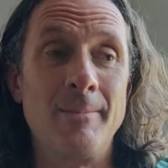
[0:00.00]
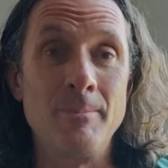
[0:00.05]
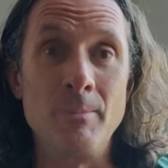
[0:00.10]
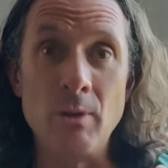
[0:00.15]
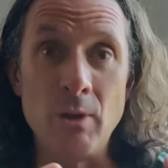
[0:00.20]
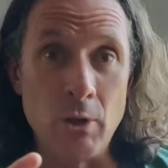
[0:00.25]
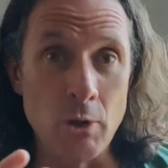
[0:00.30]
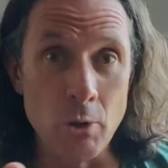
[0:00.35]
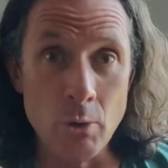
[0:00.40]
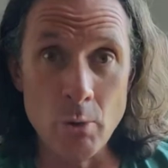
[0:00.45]

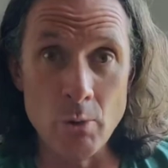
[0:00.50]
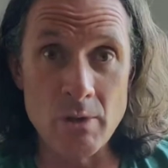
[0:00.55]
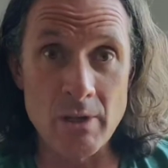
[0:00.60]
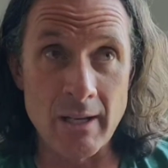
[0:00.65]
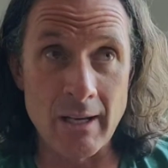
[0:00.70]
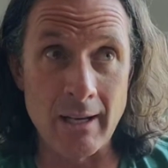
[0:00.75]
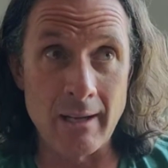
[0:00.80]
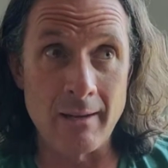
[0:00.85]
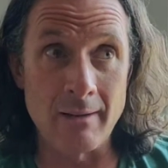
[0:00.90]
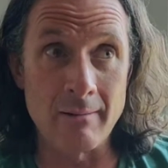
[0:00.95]

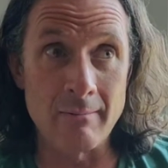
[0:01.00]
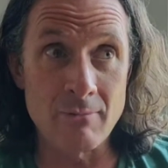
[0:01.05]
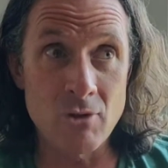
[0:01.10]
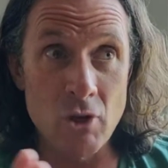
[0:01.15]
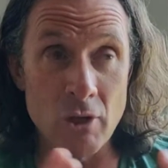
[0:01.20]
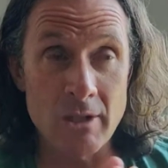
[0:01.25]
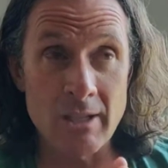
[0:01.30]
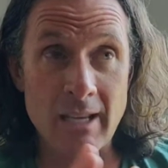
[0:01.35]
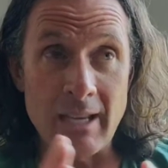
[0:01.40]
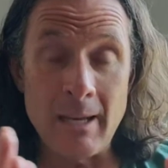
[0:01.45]
using
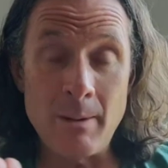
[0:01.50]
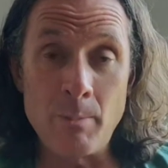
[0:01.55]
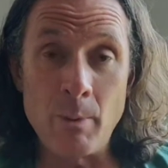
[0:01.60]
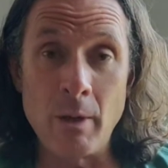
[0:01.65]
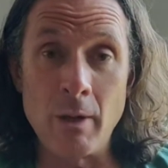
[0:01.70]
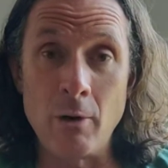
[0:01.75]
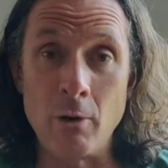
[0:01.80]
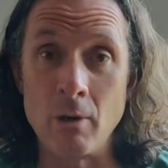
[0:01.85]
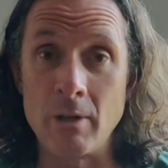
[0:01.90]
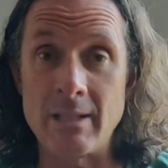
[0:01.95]
just
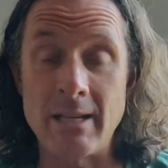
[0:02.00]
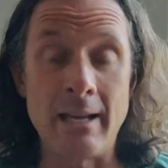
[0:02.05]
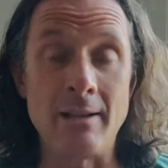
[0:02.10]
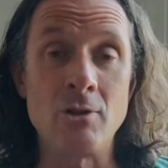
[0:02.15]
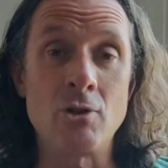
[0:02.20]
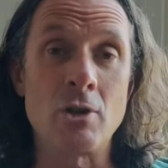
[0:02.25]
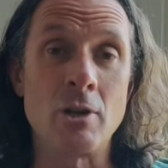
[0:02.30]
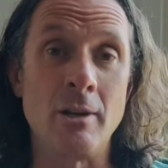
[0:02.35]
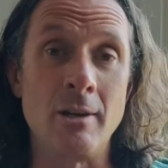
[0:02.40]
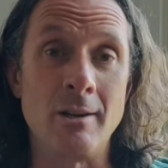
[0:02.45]
keeping your
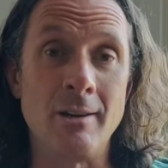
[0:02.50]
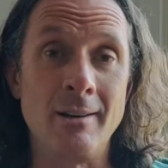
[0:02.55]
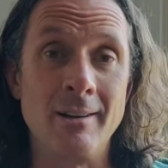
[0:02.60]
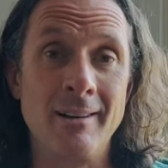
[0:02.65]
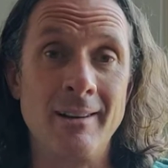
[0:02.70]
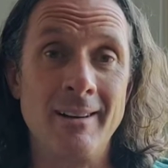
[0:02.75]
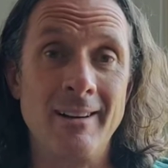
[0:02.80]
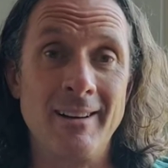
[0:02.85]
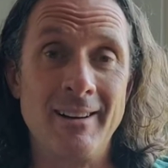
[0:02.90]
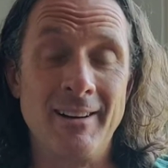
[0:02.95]
attention
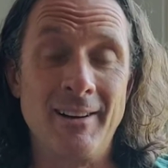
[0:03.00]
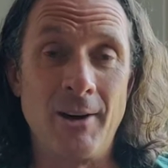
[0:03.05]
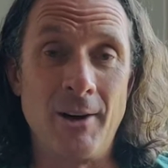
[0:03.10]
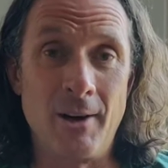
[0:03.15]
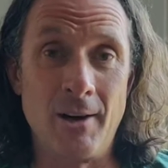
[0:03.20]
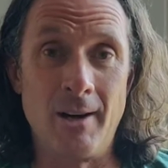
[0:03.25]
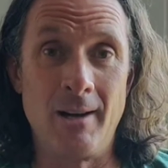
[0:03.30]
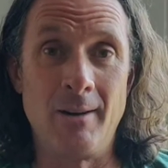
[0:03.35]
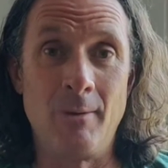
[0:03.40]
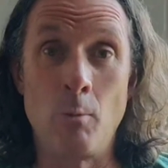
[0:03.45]

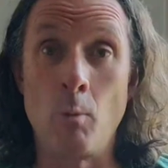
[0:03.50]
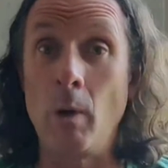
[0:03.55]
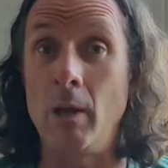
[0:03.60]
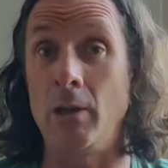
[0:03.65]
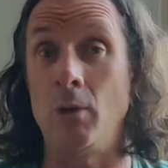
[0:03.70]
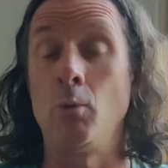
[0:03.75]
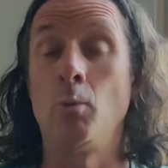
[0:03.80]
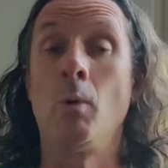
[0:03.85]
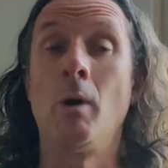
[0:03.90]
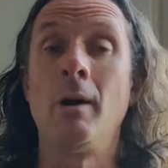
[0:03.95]
on
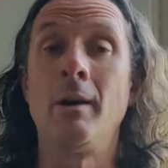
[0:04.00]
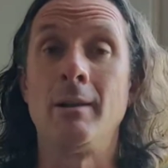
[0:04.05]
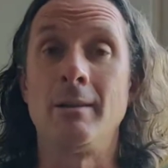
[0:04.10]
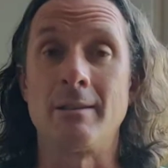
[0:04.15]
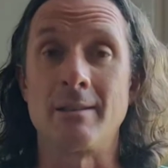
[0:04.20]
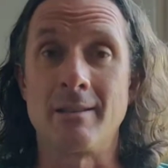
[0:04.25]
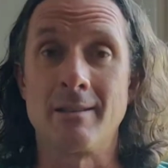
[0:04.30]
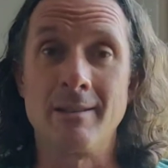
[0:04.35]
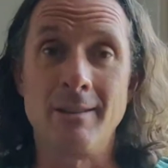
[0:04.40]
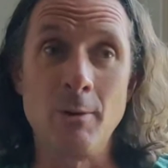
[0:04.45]
what you
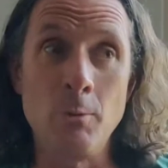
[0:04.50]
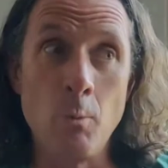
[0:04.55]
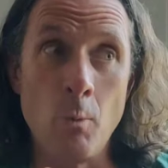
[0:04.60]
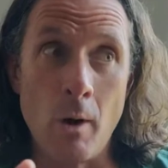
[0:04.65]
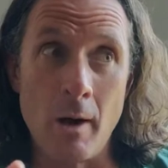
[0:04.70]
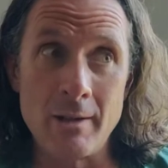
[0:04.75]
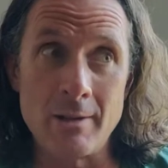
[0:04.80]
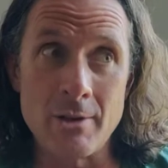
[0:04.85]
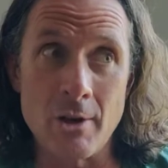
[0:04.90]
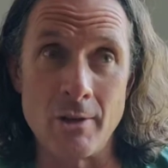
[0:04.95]
want. You
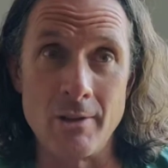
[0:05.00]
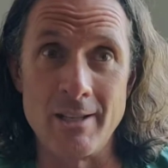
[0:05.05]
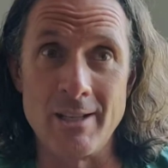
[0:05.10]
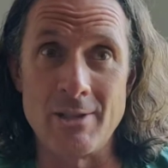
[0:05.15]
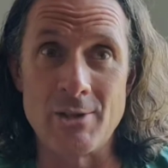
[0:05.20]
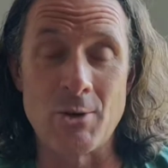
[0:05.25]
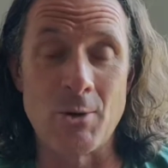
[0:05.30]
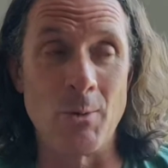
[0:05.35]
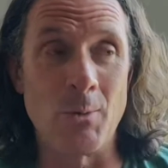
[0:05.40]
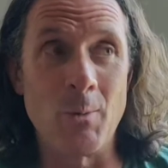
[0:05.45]
want
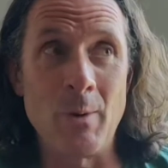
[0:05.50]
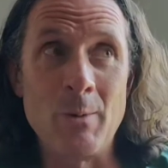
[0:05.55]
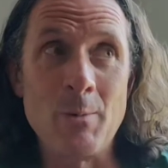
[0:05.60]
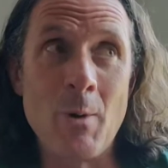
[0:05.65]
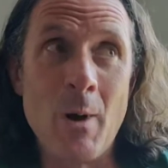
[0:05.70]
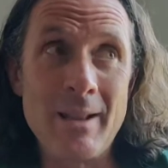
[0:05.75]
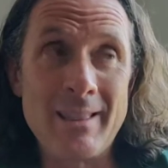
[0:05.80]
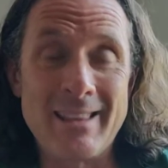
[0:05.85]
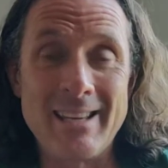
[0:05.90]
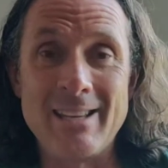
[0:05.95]
we
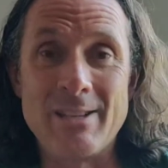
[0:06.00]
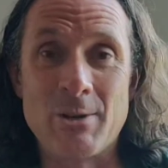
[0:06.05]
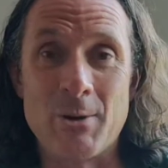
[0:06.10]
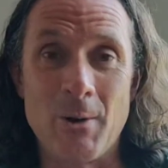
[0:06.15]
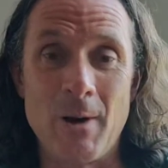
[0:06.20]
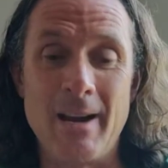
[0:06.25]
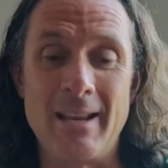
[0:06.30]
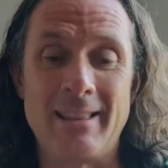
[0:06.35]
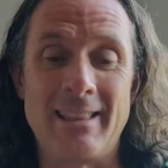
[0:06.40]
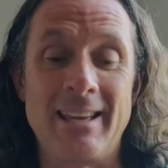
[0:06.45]
want these
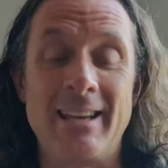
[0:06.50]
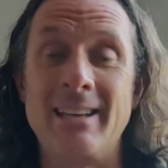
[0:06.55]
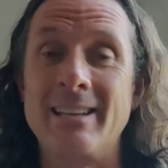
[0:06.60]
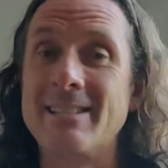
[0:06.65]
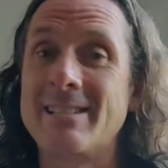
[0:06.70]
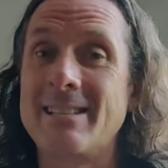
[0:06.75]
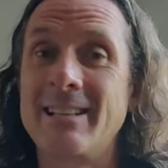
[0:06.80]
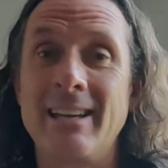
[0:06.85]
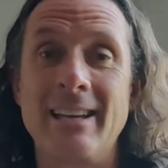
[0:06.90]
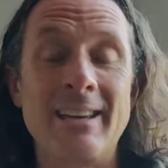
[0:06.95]
great
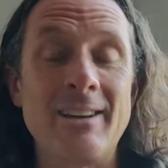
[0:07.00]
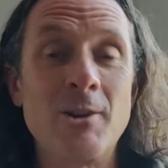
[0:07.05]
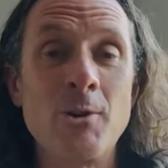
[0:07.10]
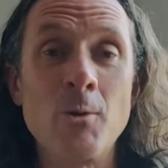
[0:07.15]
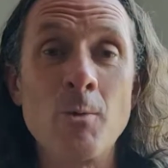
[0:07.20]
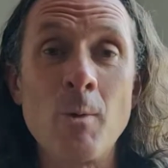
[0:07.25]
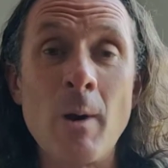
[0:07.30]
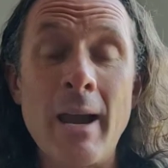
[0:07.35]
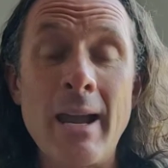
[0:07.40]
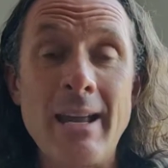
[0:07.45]
things like
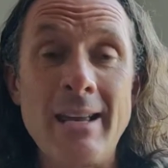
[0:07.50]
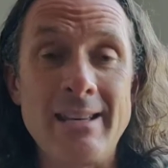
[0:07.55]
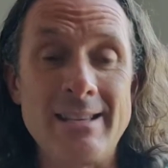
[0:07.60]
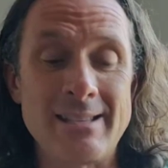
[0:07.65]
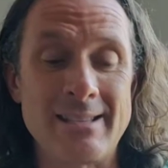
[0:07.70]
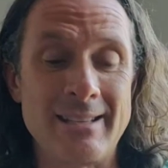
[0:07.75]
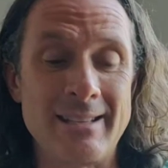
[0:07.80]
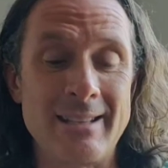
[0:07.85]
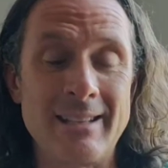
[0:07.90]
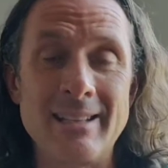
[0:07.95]

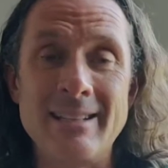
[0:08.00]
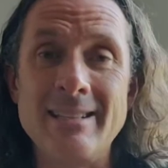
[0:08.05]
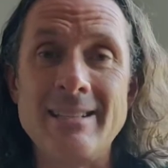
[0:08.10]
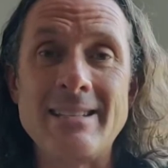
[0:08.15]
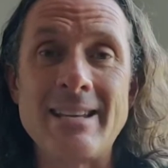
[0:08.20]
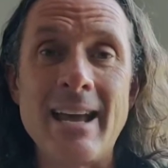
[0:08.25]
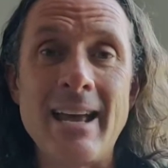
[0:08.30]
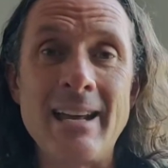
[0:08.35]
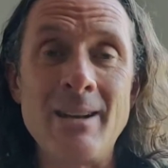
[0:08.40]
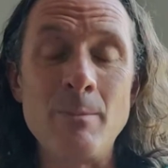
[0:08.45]
grace and
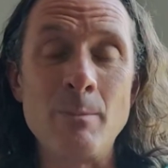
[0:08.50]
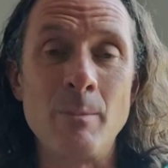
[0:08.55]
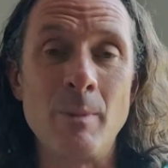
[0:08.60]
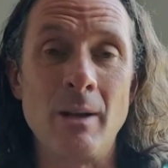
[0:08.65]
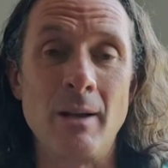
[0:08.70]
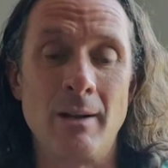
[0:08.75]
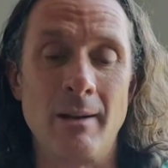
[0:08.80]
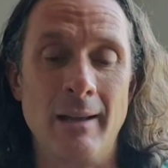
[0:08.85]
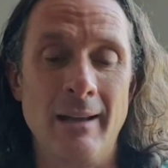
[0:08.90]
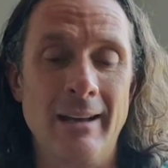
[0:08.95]

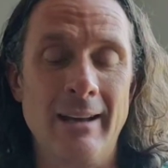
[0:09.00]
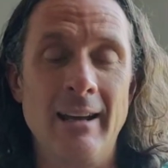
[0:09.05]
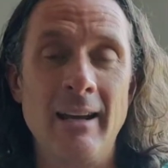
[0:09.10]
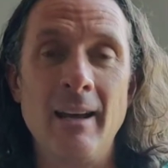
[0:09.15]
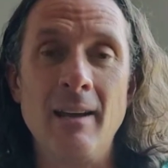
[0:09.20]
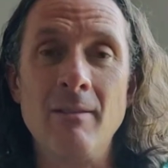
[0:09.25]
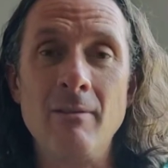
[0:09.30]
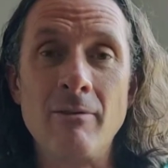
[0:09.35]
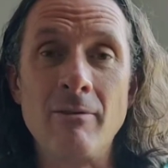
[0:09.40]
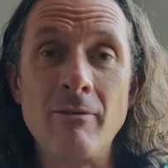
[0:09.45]
contentment
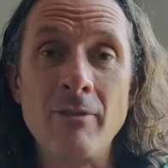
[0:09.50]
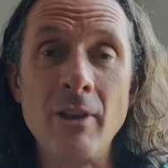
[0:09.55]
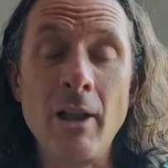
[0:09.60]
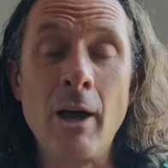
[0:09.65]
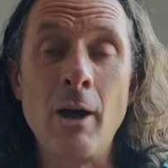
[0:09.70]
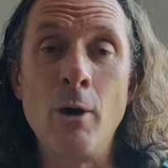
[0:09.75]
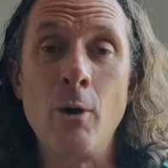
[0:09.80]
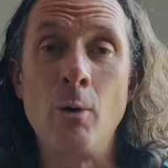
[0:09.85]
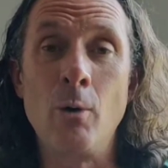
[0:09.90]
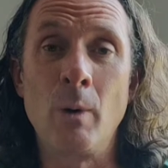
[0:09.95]
and
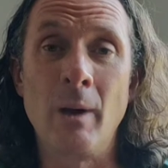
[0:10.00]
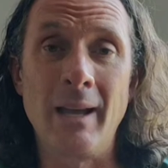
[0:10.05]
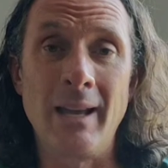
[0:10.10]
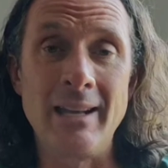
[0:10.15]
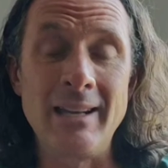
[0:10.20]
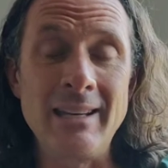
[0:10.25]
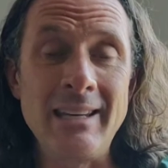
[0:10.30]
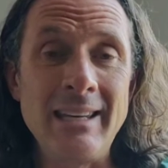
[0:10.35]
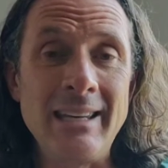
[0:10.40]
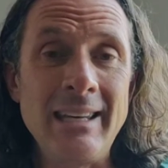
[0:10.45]
flow
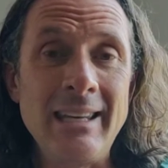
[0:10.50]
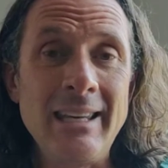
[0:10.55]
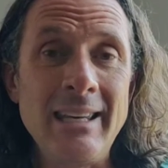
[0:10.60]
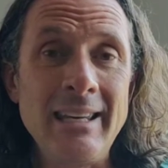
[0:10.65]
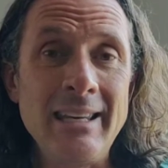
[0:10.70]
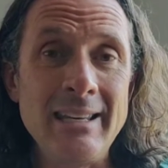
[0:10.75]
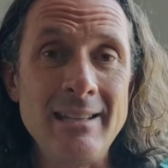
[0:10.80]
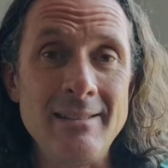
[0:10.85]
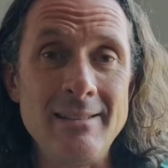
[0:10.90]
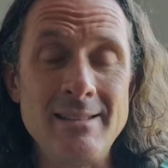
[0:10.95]
and
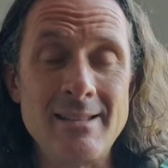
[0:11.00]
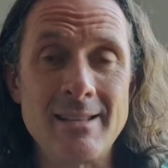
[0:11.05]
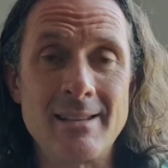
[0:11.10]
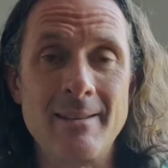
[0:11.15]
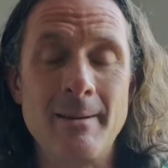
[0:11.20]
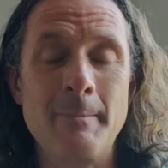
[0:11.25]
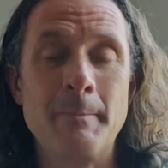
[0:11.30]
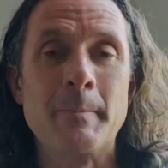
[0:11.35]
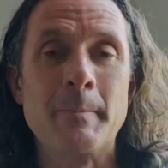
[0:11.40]
ease